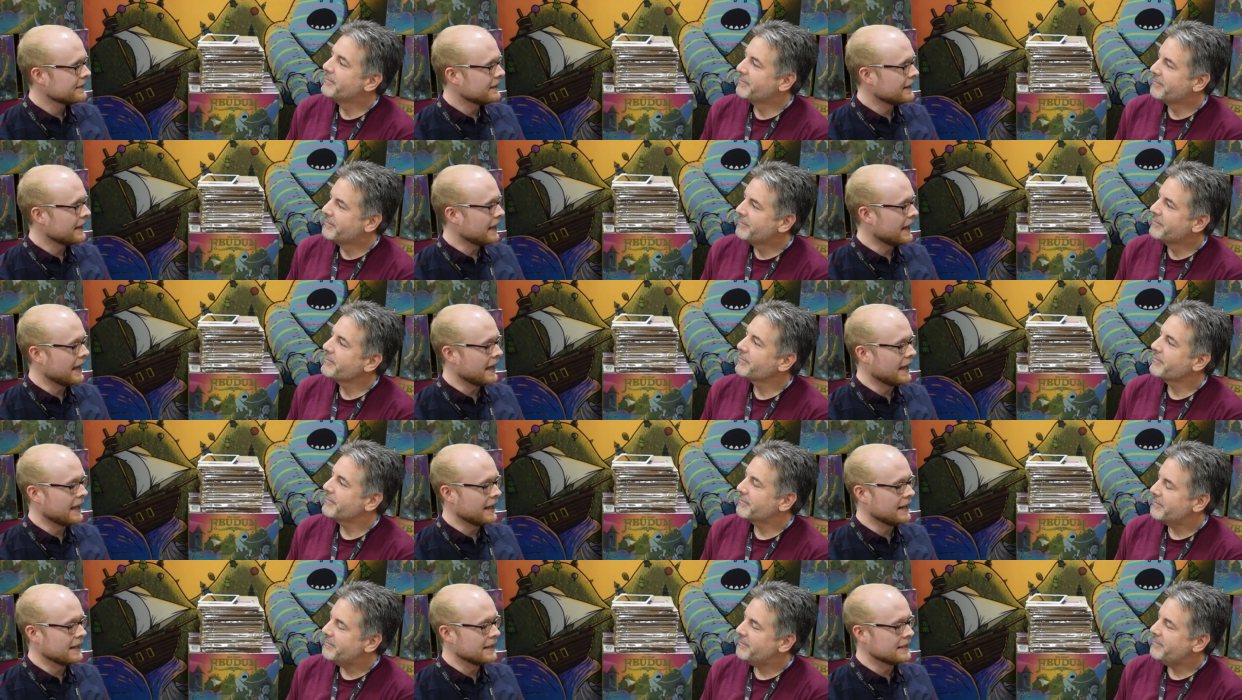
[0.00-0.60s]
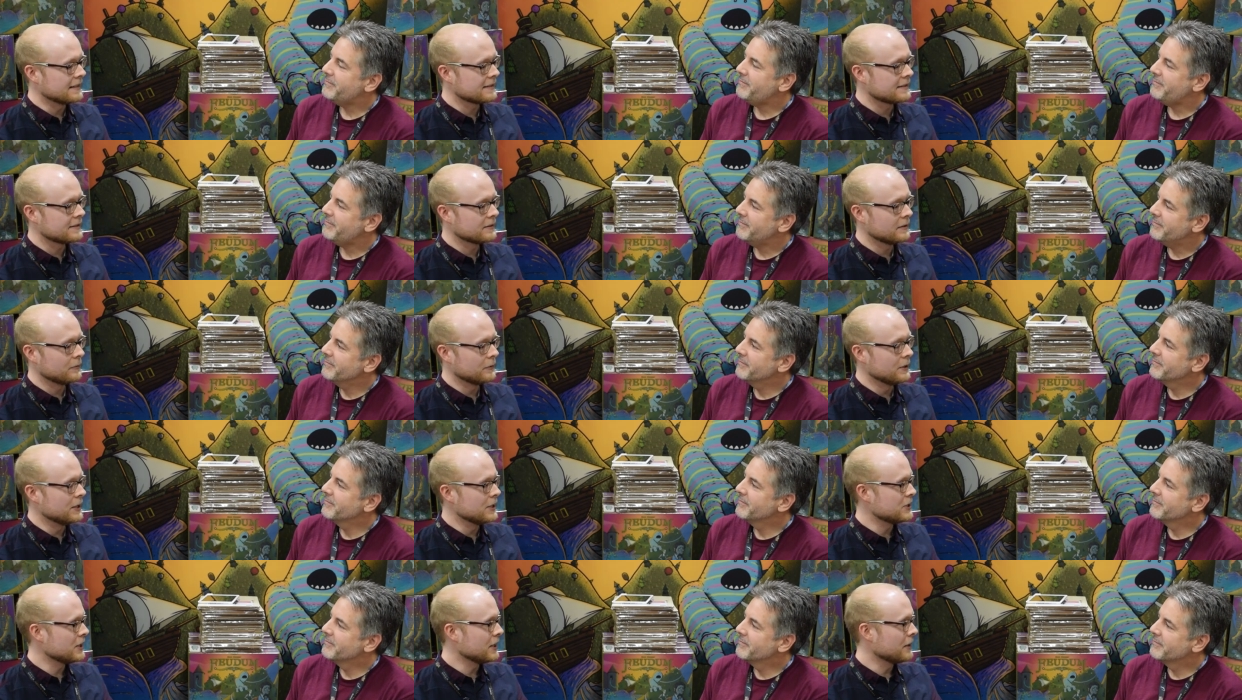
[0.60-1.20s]
Speaker 1: and it's
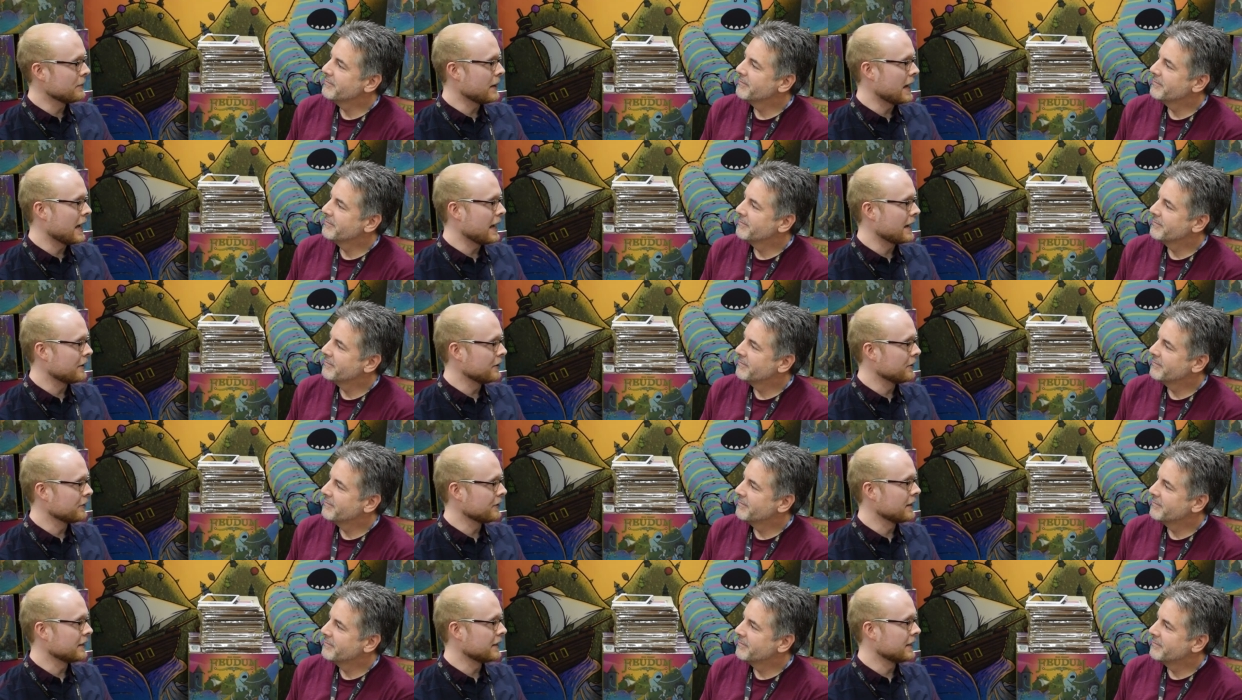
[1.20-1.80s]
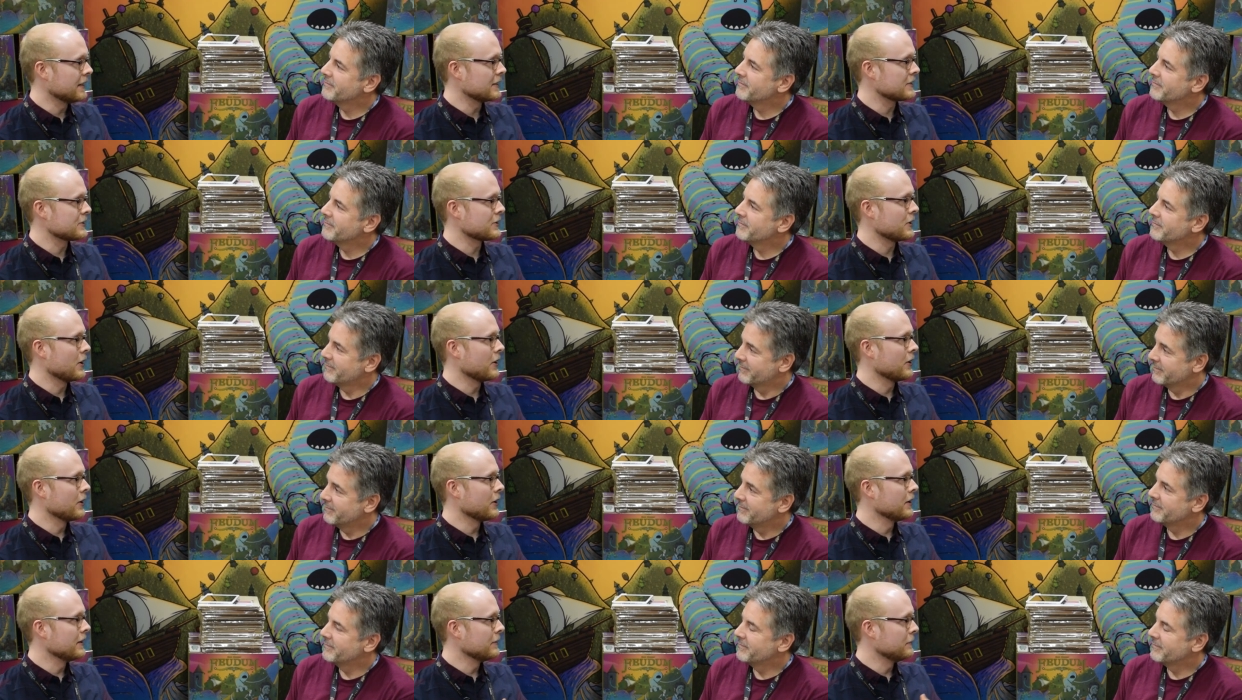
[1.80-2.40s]
reaching backers on
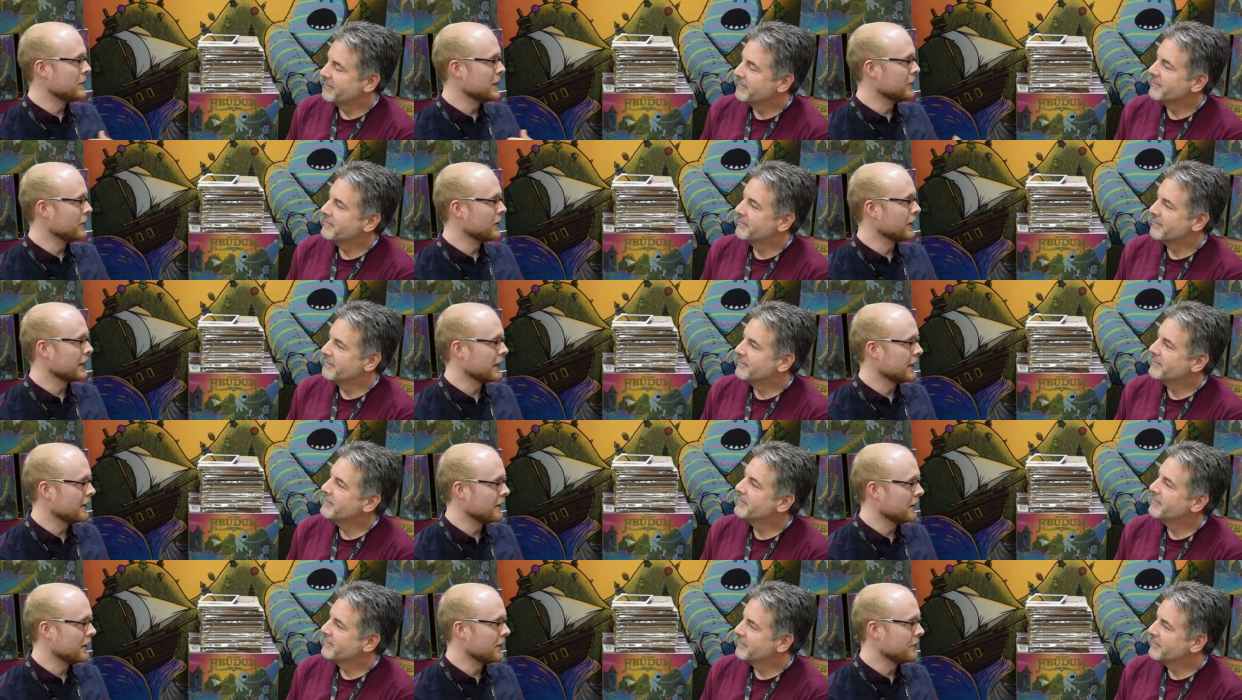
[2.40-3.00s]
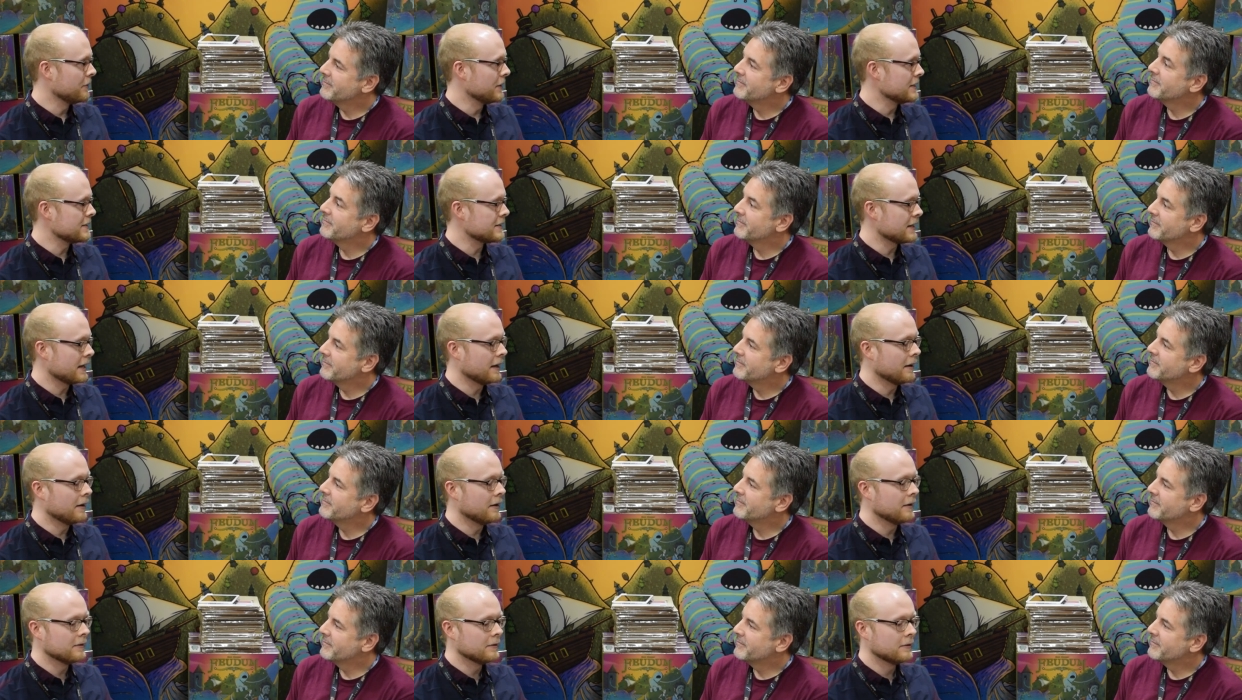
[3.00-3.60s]
Kickstarter, and people can get it on
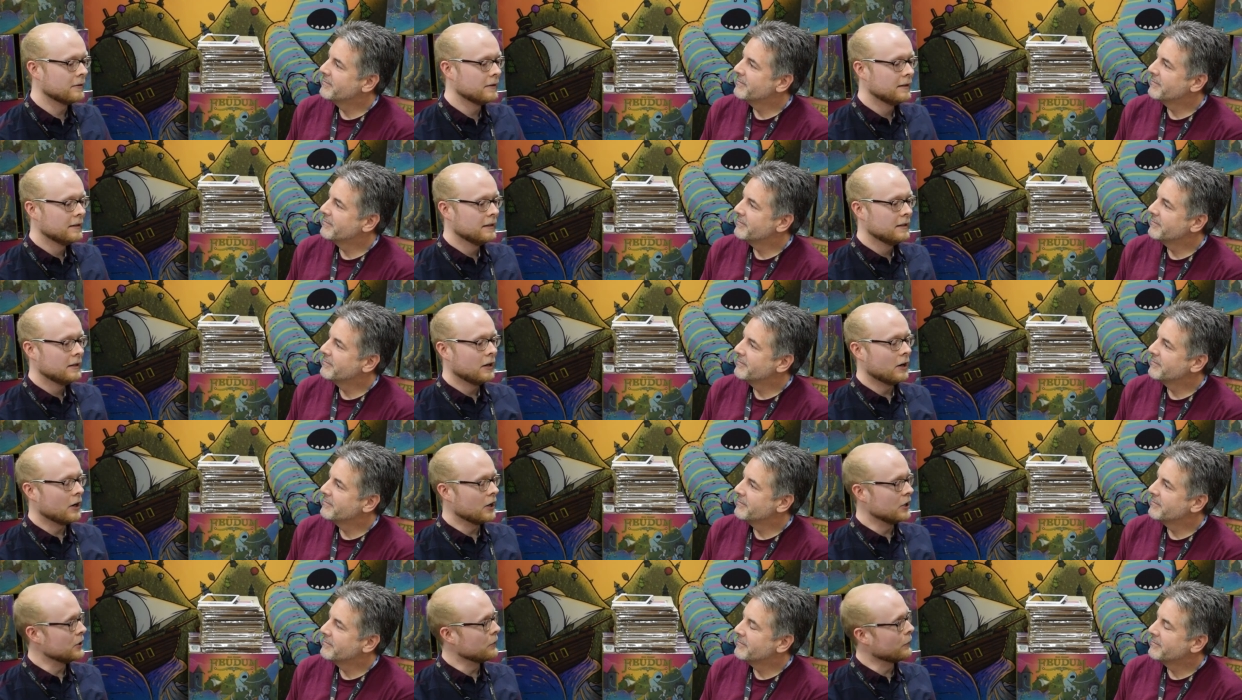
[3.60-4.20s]
retail. Are